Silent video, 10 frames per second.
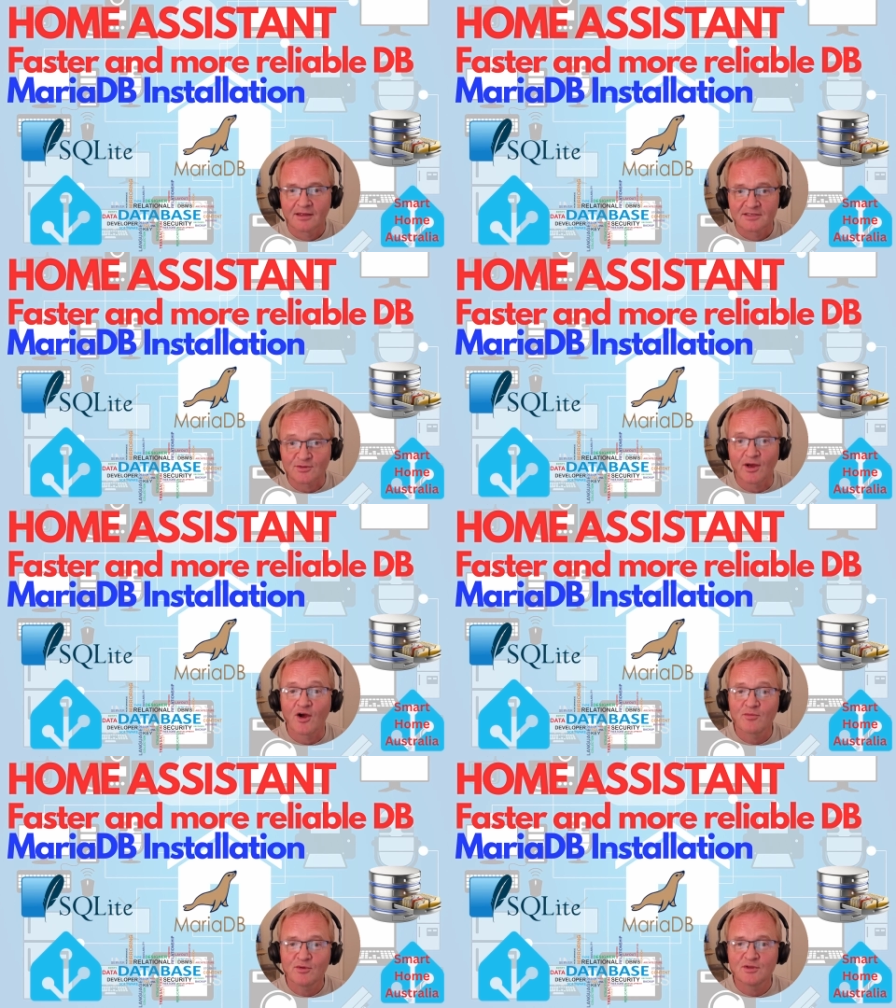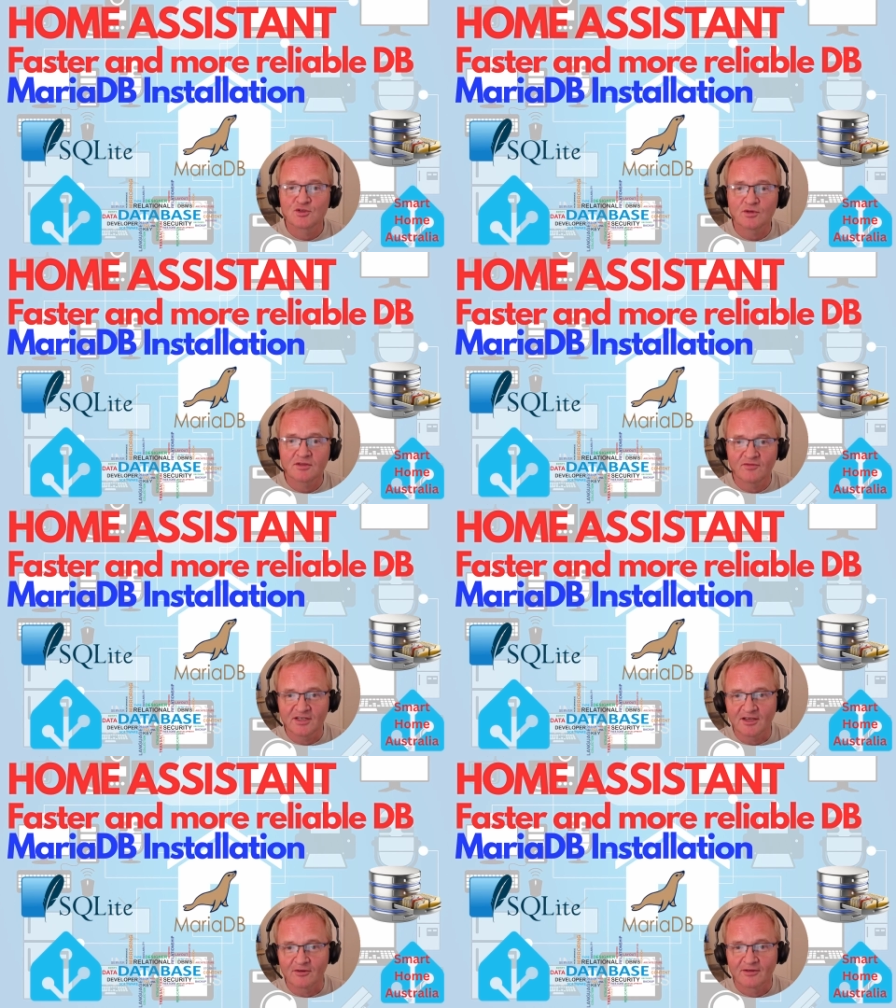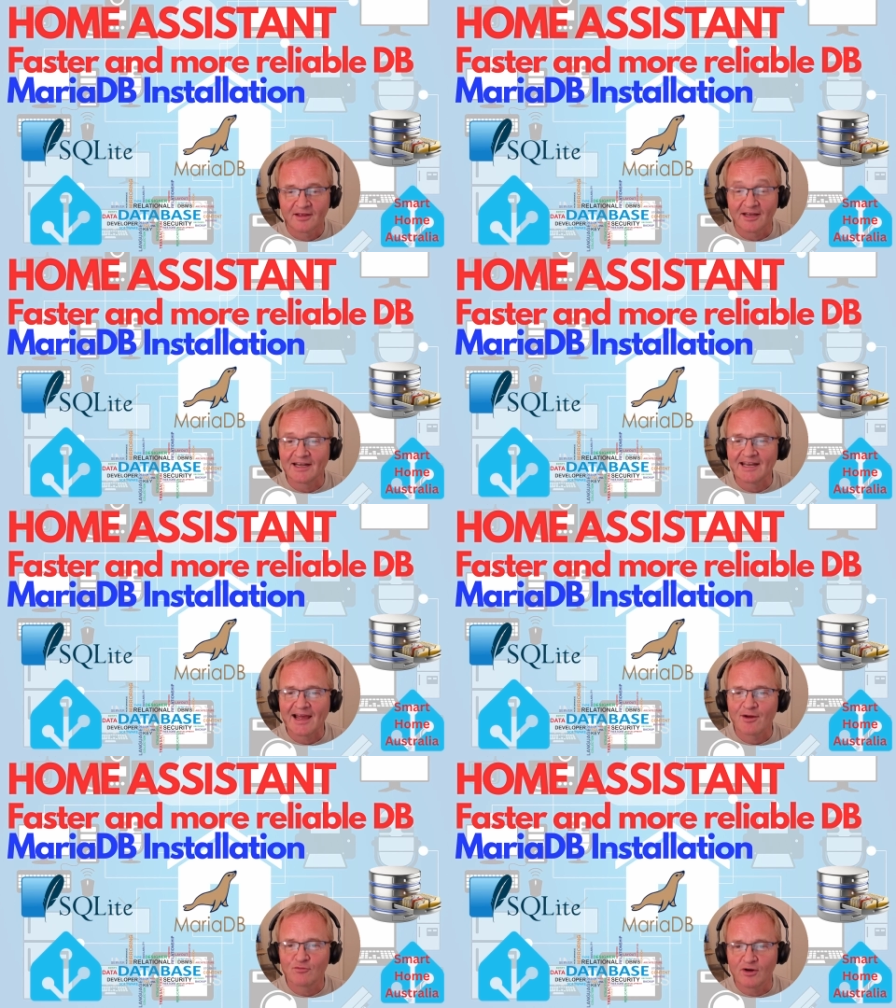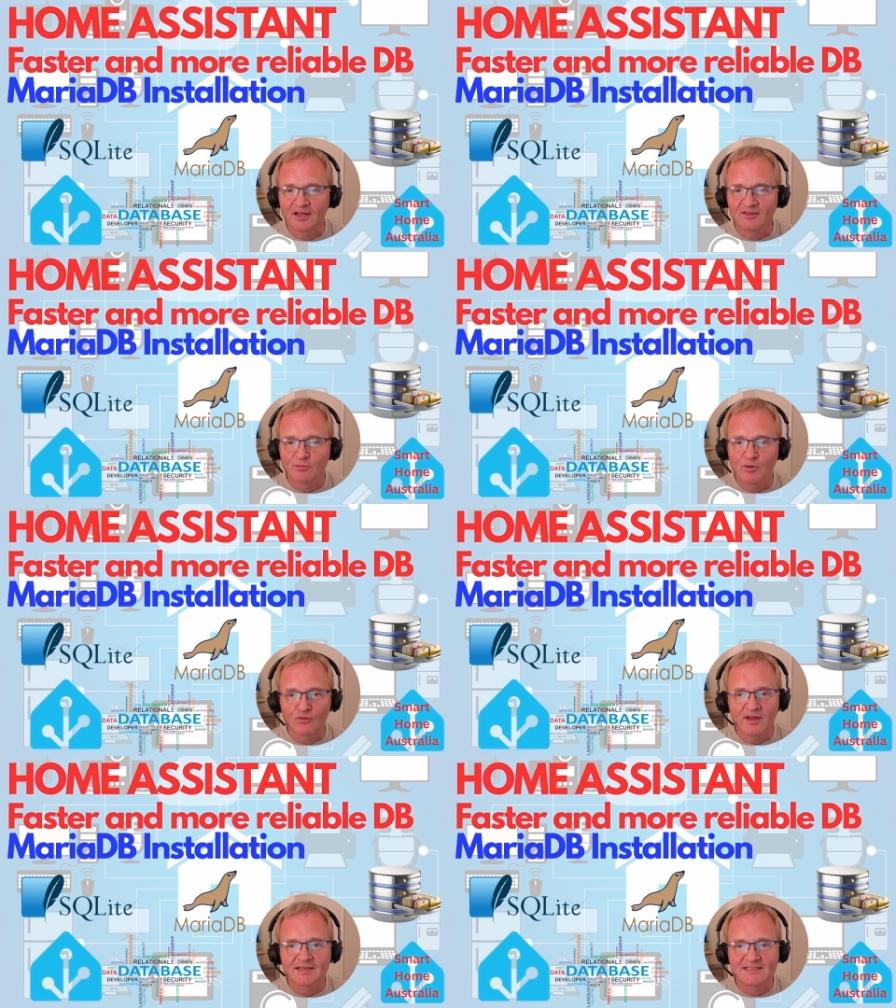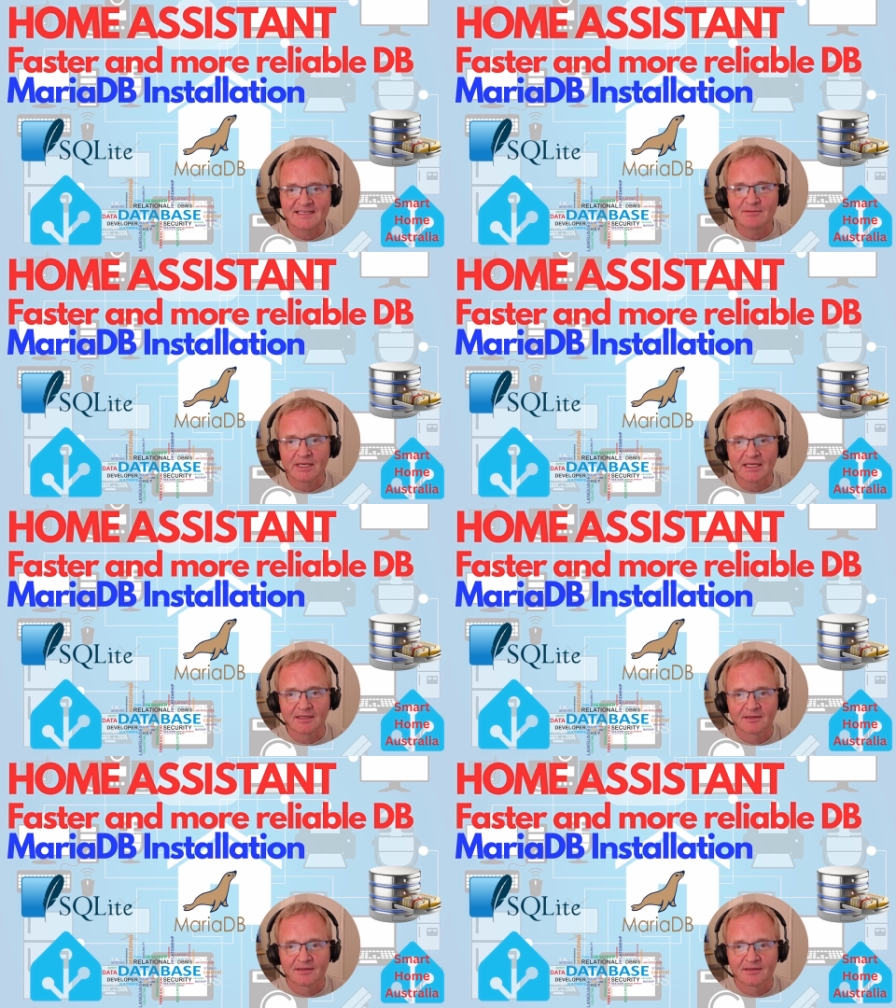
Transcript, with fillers: So I hope you enjoyed the video and are now running the MariaDB